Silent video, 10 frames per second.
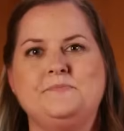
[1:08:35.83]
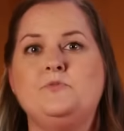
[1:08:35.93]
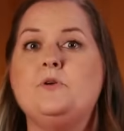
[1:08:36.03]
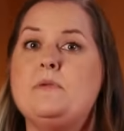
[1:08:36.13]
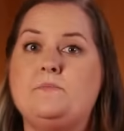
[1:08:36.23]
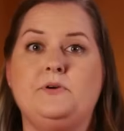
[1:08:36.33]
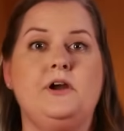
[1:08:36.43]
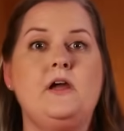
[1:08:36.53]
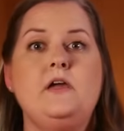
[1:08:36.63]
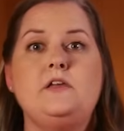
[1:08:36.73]

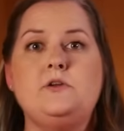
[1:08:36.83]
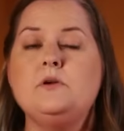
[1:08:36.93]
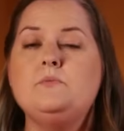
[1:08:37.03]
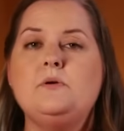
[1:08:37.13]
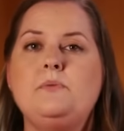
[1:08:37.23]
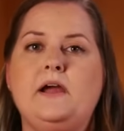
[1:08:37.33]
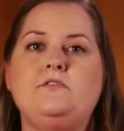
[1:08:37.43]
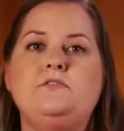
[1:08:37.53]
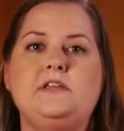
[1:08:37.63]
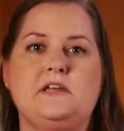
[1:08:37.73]
Remember, you can
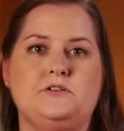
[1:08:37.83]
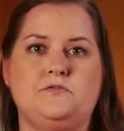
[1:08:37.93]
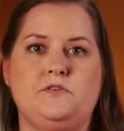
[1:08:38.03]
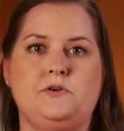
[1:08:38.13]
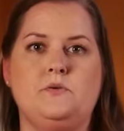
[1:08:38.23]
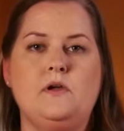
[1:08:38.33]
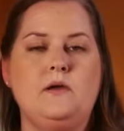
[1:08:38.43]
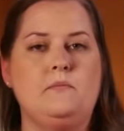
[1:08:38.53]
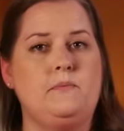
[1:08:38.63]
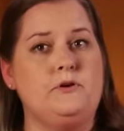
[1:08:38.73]
prepare for the interview
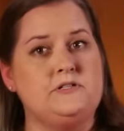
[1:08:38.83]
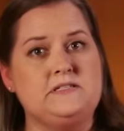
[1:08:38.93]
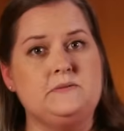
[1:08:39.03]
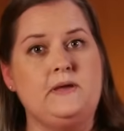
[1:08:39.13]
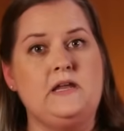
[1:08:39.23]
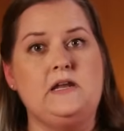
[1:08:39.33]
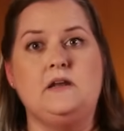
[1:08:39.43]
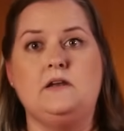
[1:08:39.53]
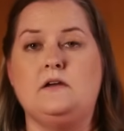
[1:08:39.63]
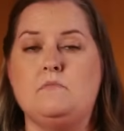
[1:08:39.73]
by participating
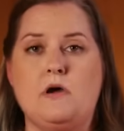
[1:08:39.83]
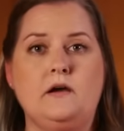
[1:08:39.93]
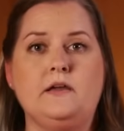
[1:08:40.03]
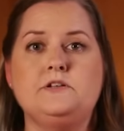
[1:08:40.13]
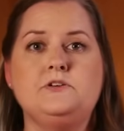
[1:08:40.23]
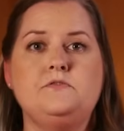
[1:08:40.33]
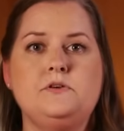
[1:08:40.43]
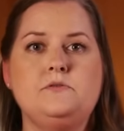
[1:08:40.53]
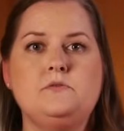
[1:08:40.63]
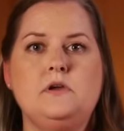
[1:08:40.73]
in a mock
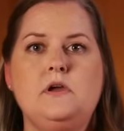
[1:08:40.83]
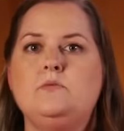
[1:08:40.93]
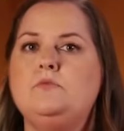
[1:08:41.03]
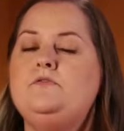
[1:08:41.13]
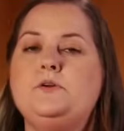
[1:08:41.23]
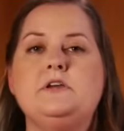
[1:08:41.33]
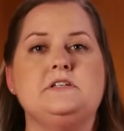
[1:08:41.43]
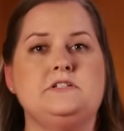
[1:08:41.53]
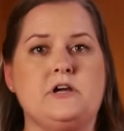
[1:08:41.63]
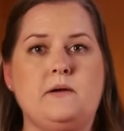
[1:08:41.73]
interview, reviewing
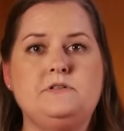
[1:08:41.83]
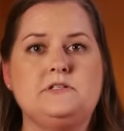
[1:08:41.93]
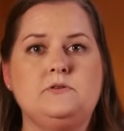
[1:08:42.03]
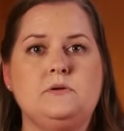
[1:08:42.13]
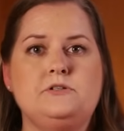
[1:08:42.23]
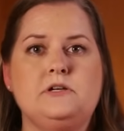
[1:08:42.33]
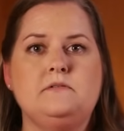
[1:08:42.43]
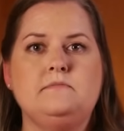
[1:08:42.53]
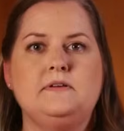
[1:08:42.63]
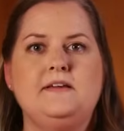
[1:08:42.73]
the job
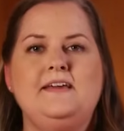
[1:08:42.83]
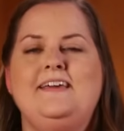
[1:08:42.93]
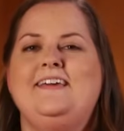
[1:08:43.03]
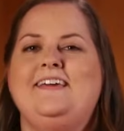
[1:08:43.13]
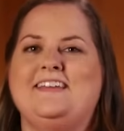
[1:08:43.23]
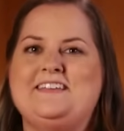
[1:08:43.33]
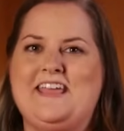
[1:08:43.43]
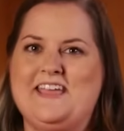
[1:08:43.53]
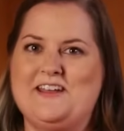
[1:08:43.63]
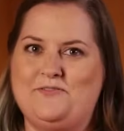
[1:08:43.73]
description, and
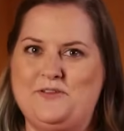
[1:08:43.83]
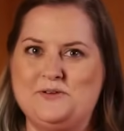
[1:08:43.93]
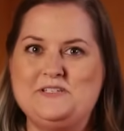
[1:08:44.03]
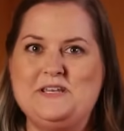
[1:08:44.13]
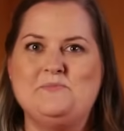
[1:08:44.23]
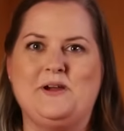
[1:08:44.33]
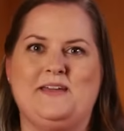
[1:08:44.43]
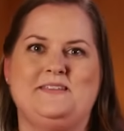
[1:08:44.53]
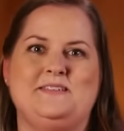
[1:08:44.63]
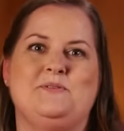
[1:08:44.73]
taking a few deep
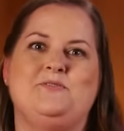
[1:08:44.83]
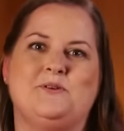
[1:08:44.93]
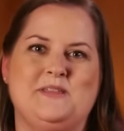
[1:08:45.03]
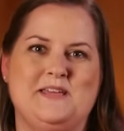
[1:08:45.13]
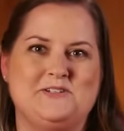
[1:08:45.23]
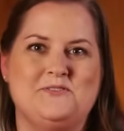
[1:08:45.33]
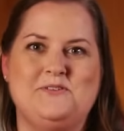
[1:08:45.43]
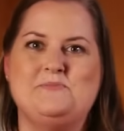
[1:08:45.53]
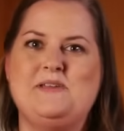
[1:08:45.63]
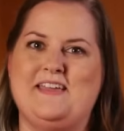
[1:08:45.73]
breaths before the
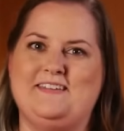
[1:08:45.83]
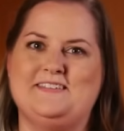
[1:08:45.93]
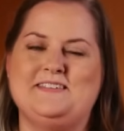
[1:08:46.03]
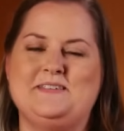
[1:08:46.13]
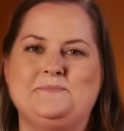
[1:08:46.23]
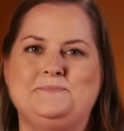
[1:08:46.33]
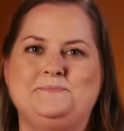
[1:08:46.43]
interview begins.